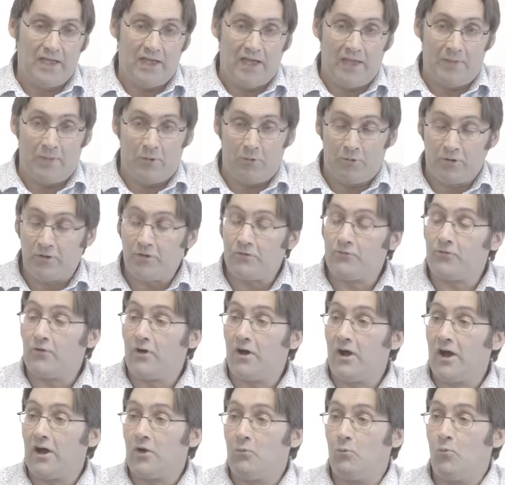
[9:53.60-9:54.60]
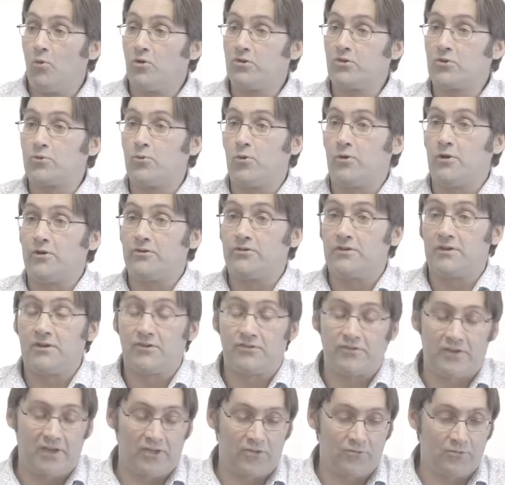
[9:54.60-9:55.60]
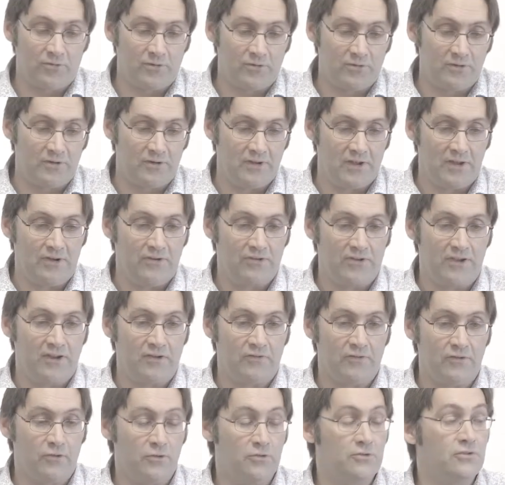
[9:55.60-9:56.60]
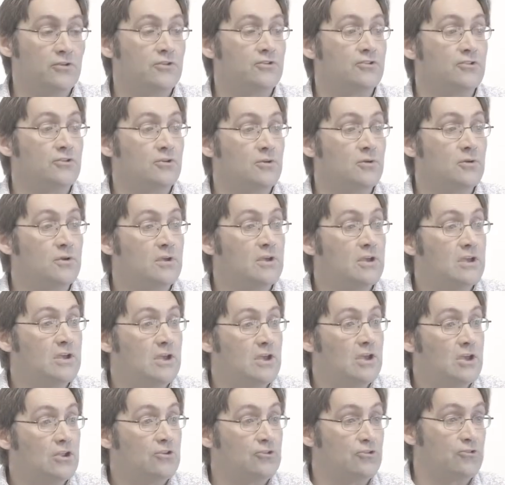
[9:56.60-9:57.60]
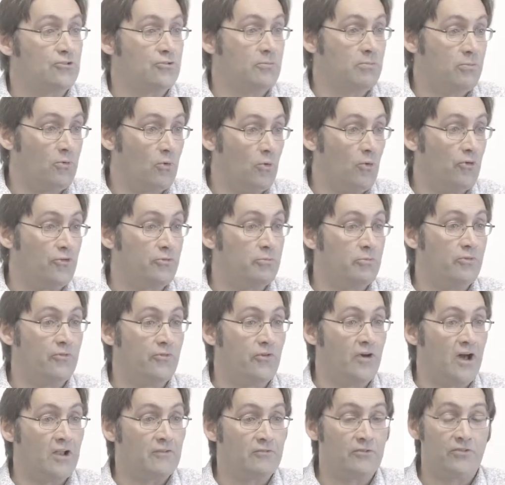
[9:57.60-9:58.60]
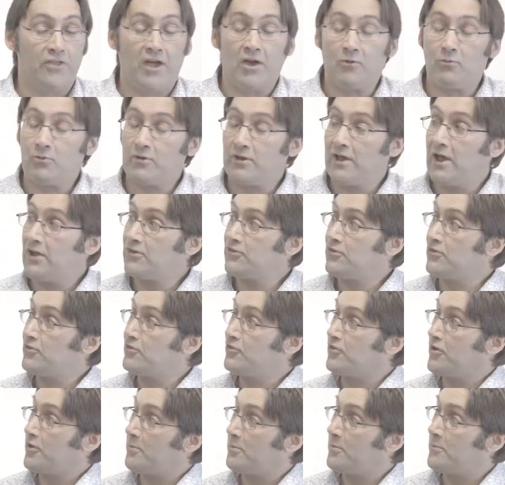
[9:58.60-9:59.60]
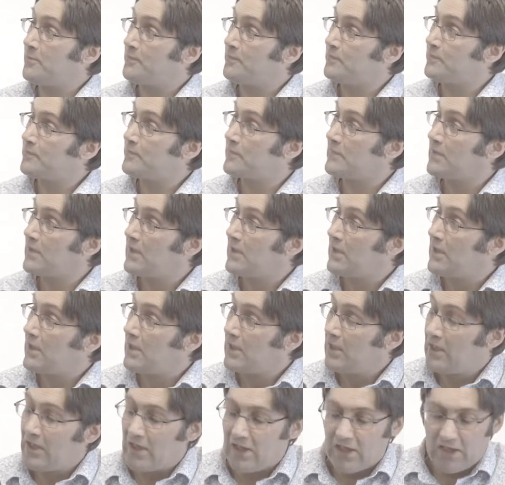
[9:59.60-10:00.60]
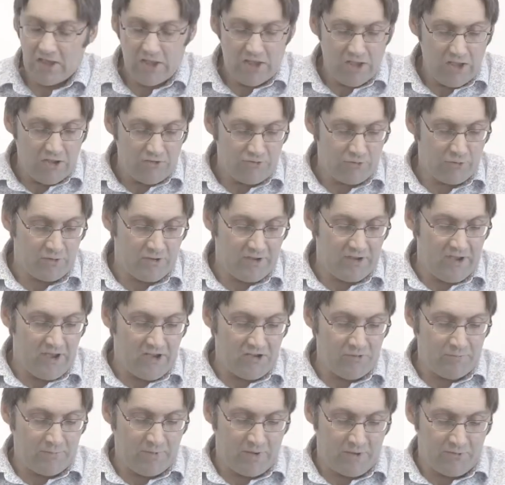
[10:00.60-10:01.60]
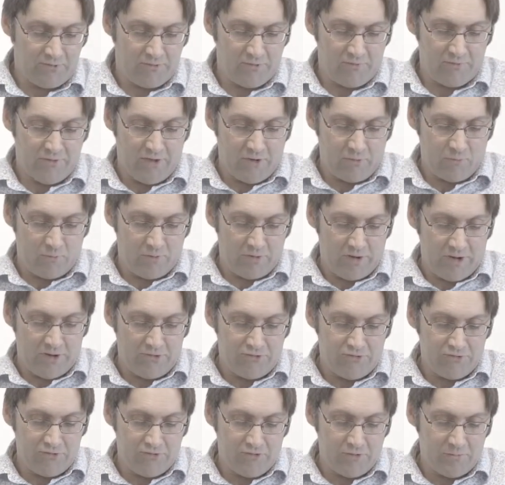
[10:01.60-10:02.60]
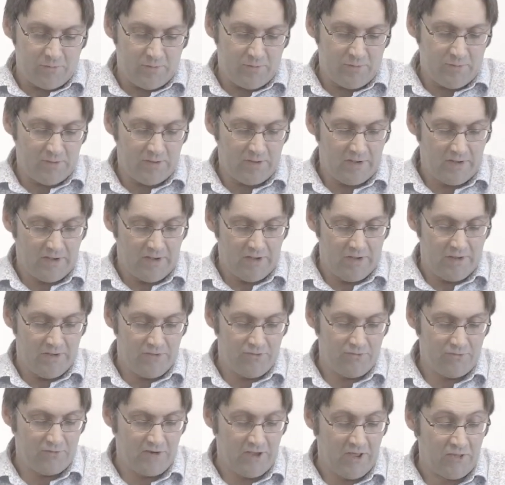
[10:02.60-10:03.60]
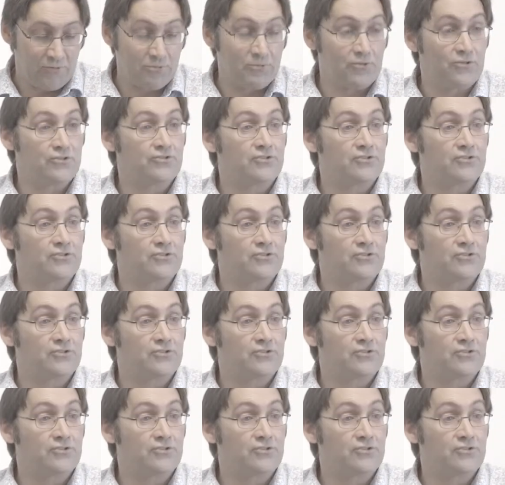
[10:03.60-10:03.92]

And they're looking for high water quality, as Kathryn and Dean have alluded to support and provide for that relationship. So key aspects of that relationship, as Kathryn has